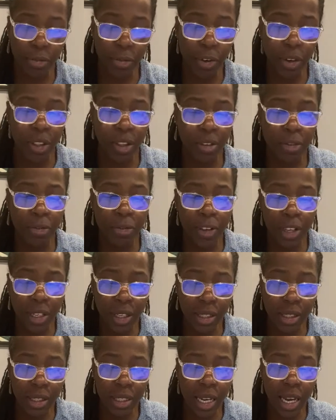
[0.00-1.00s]
for the
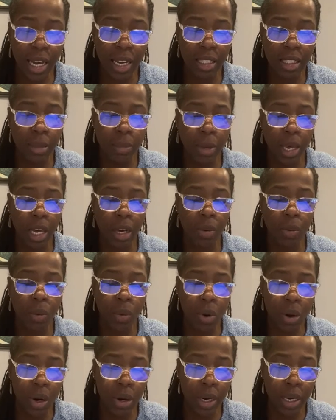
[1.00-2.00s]
Philistines make
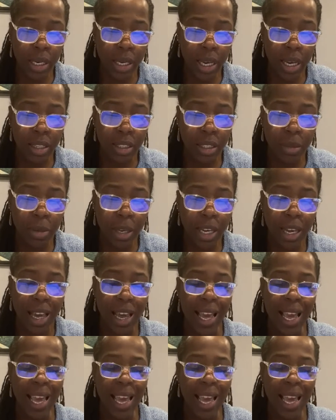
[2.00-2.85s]
war against me,